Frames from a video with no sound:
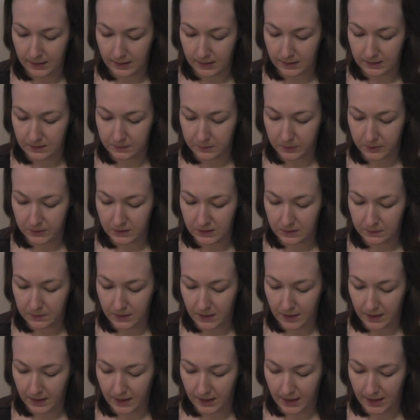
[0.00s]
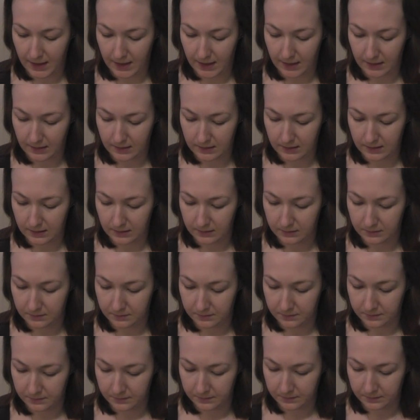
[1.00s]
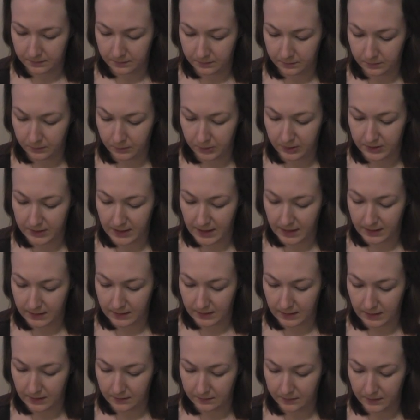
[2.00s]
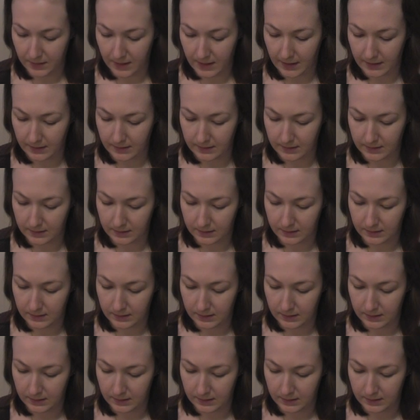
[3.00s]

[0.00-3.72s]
it is supposed to be a heat protector and